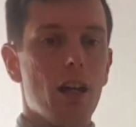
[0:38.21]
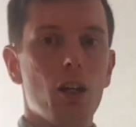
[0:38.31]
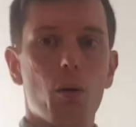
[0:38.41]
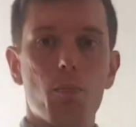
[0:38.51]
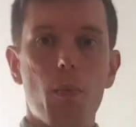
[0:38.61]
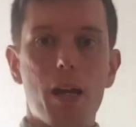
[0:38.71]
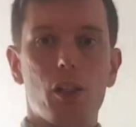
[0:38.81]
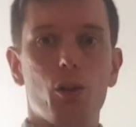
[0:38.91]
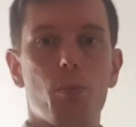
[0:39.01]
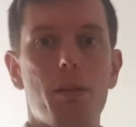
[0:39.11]
you can make
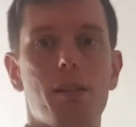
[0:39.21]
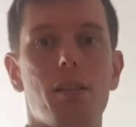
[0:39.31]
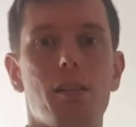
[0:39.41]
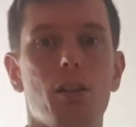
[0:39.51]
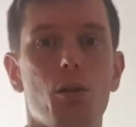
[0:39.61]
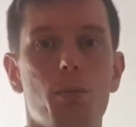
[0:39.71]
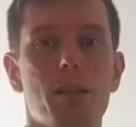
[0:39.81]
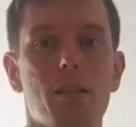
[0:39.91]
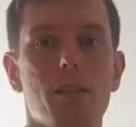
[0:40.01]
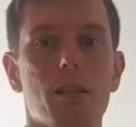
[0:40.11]
sure your
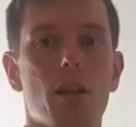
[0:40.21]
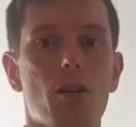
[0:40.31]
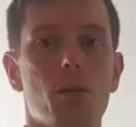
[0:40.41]
business is going